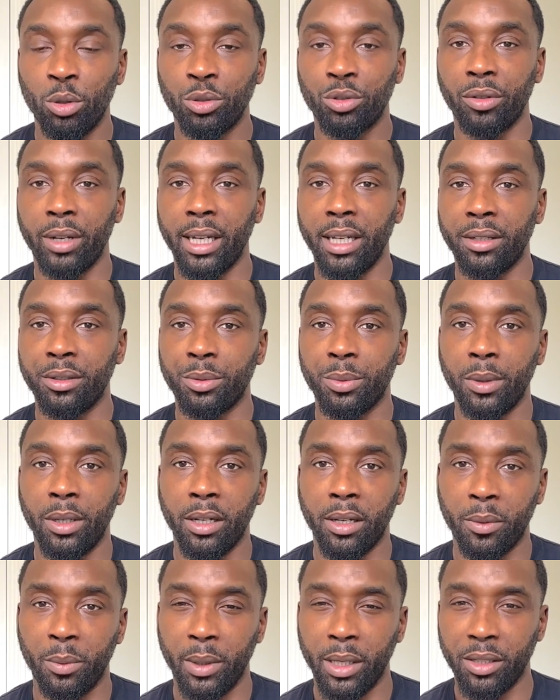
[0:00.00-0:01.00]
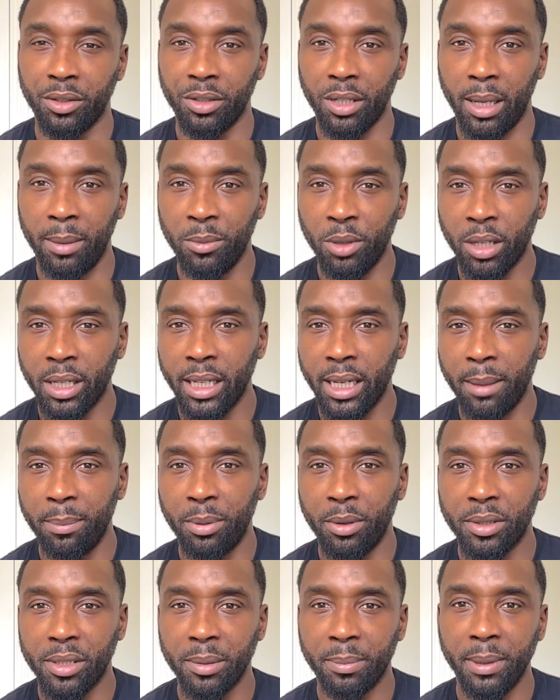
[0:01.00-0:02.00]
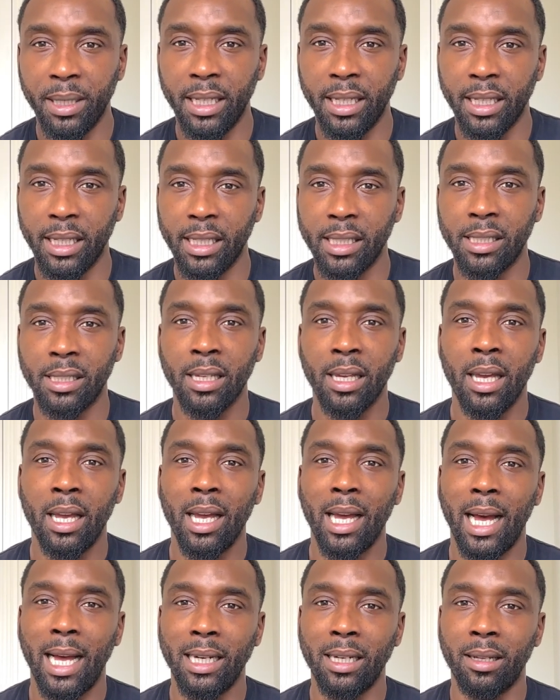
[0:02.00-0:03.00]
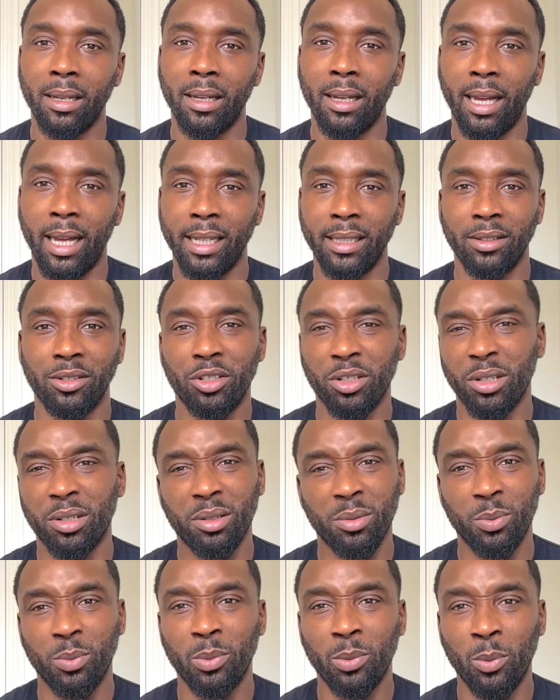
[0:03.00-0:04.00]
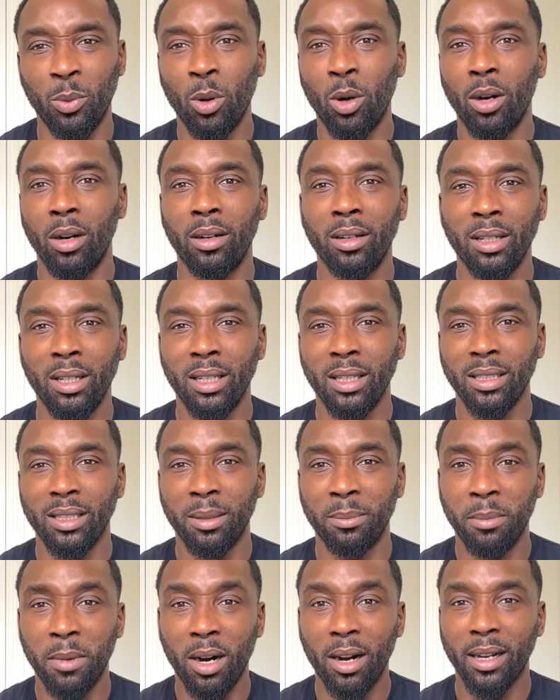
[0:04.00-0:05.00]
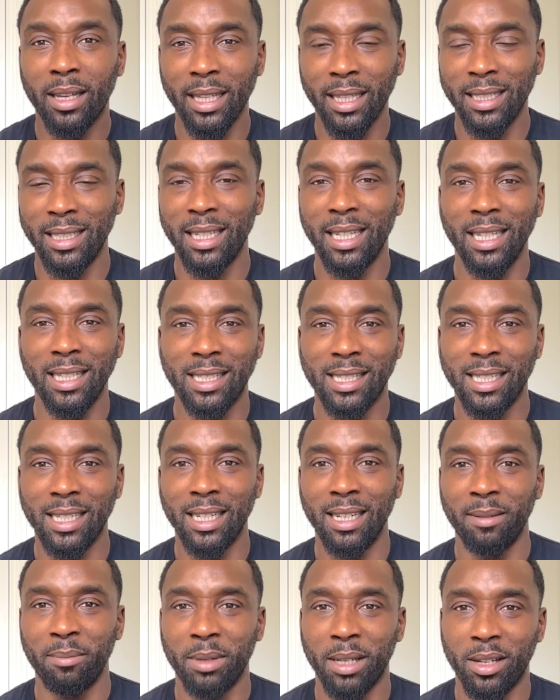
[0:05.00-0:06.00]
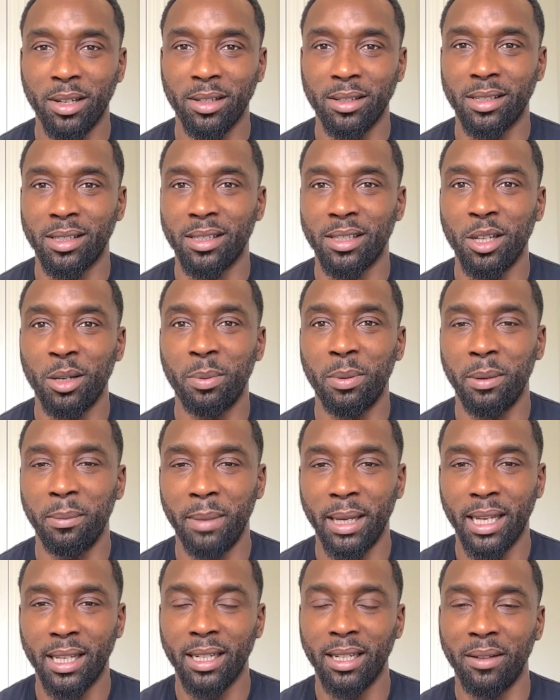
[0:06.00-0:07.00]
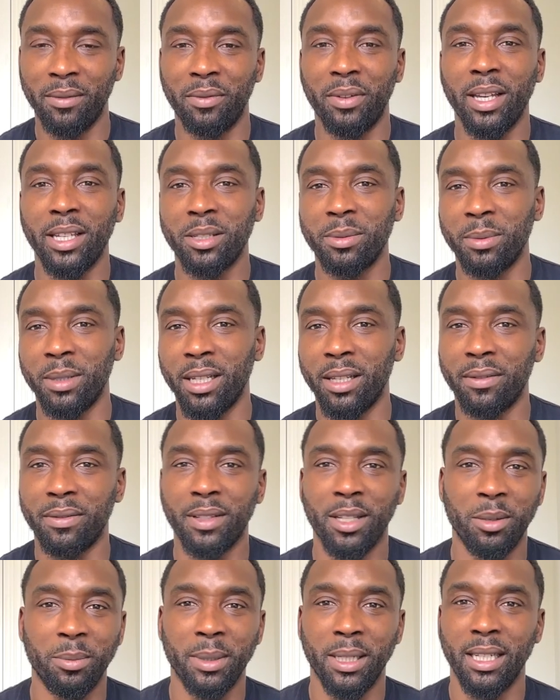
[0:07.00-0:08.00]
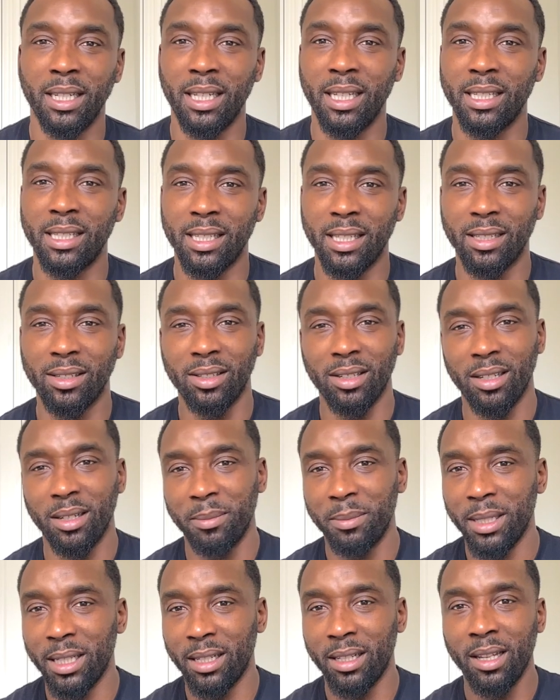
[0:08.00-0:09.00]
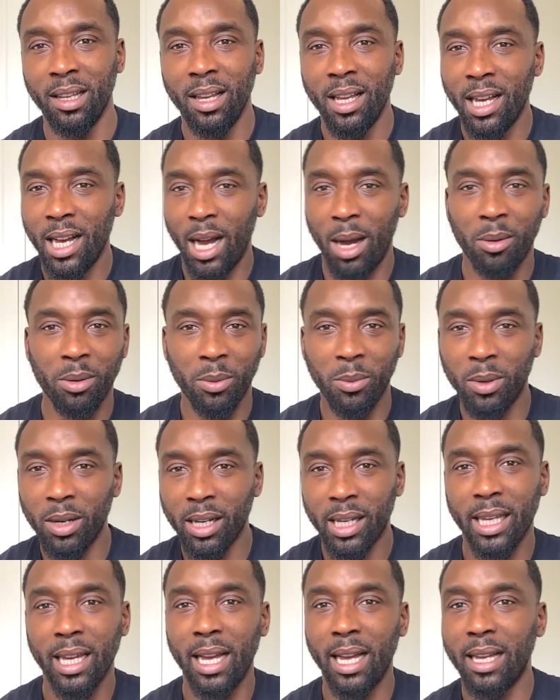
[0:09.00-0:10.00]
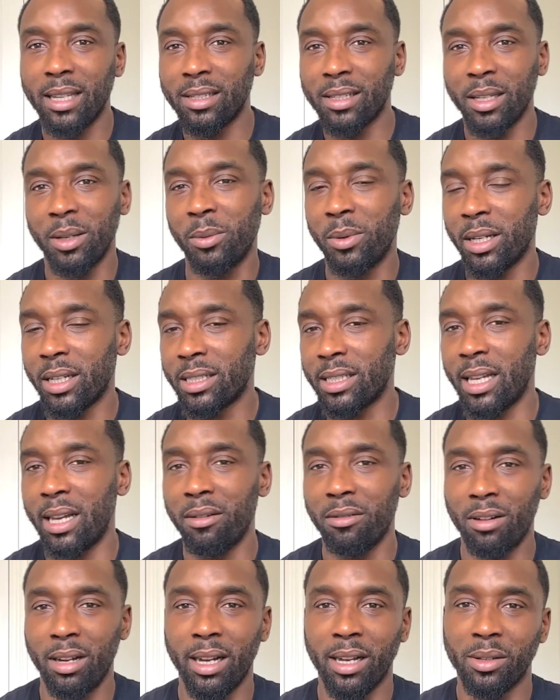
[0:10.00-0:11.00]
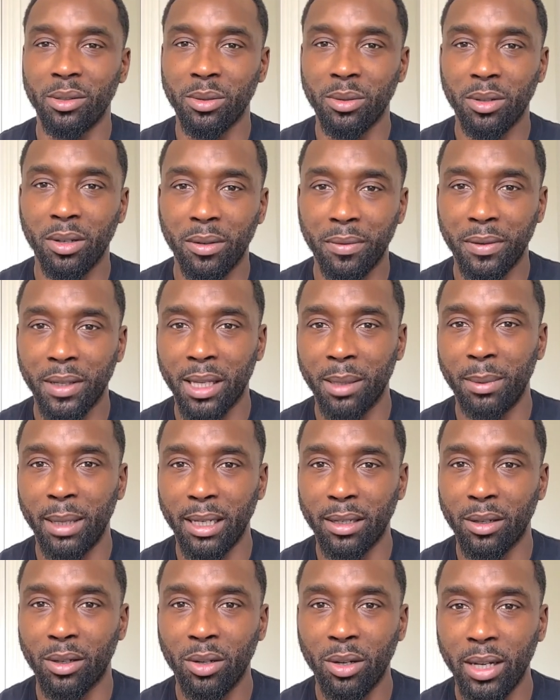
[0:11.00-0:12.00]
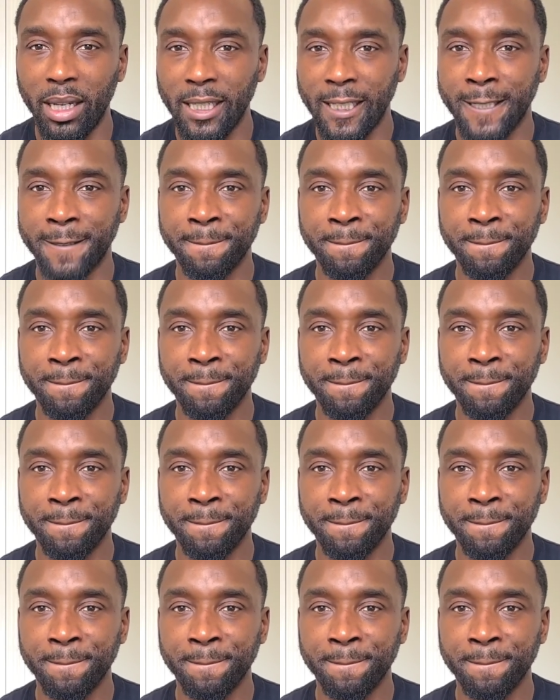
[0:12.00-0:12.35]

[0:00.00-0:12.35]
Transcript: drainage work, which I'm looking at possibilities and just what the market needs, innit? Because there's no point making an investment if nobody needs it, do you know what I mean? I want to work it out so it works out right, because we've got to think about the coin.